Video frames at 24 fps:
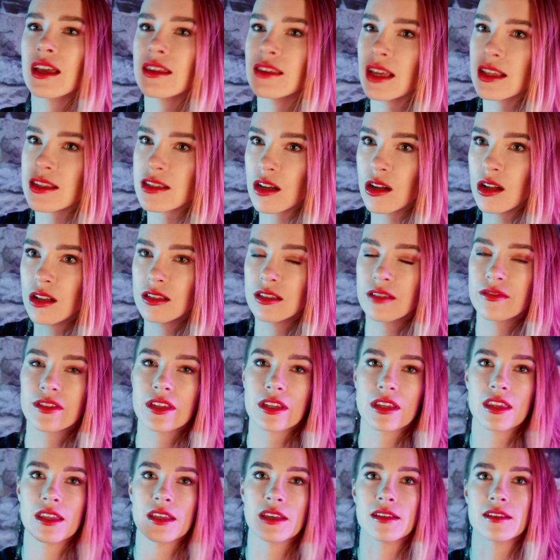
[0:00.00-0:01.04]
And that's all of
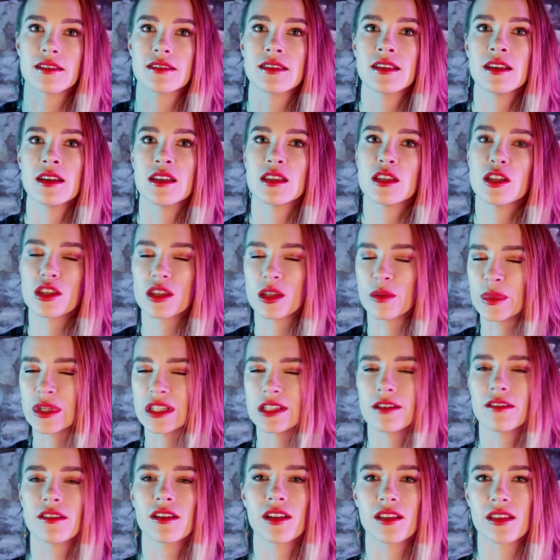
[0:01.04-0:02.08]
the things that the
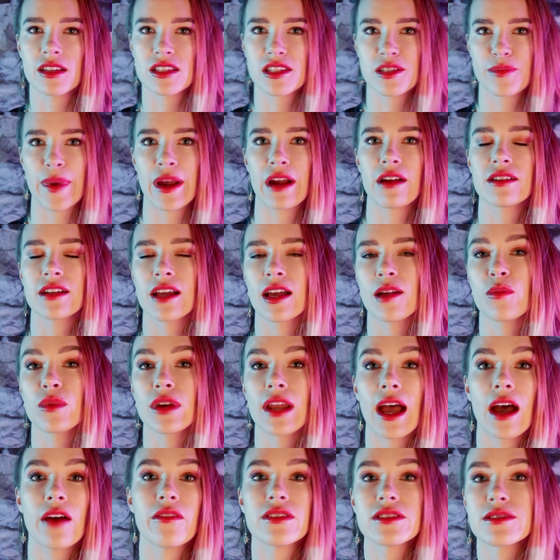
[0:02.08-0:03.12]
materialist paradigm would
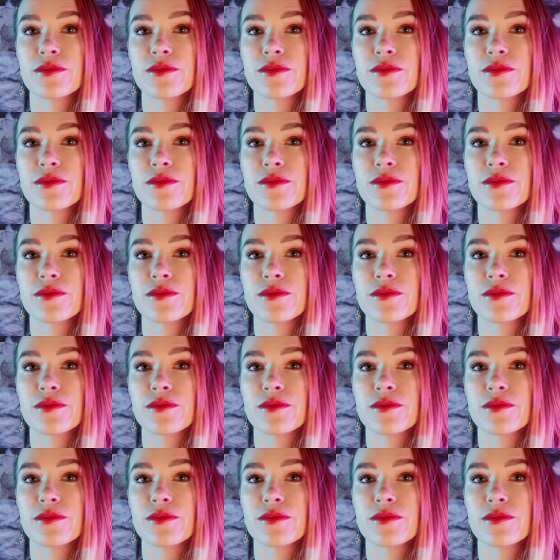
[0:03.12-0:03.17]
have